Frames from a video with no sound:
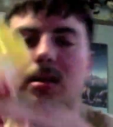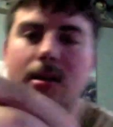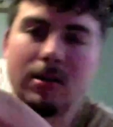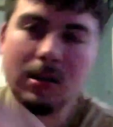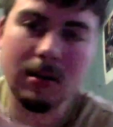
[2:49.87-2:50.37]

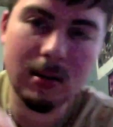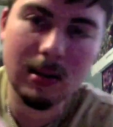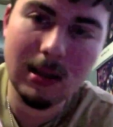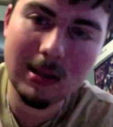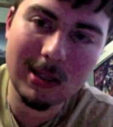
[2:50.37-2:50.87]
There's
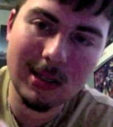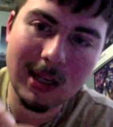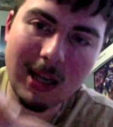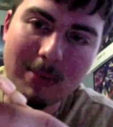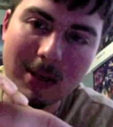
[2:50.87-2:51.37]
just to
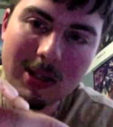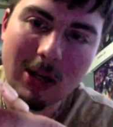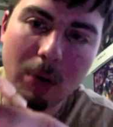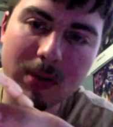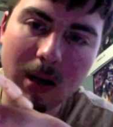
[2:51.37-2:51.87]
keep the
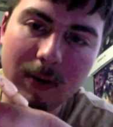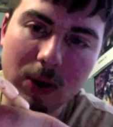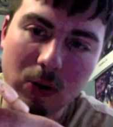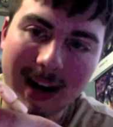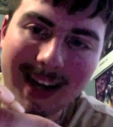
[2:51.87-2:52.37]
sculpt of a
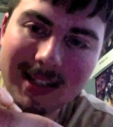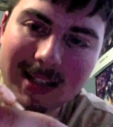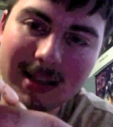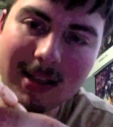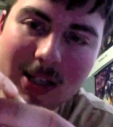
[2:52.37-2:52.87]
dress
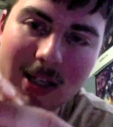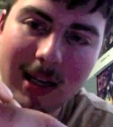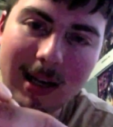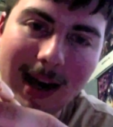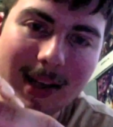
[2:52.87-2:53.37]
that she
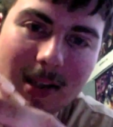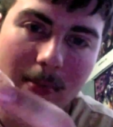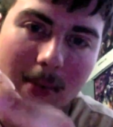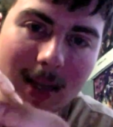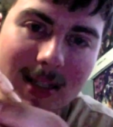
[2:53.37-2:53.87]
has a
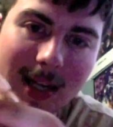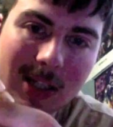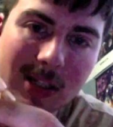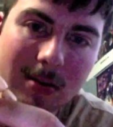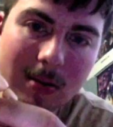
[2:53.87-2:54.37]

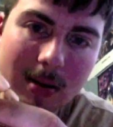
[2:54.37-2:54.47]
midsection.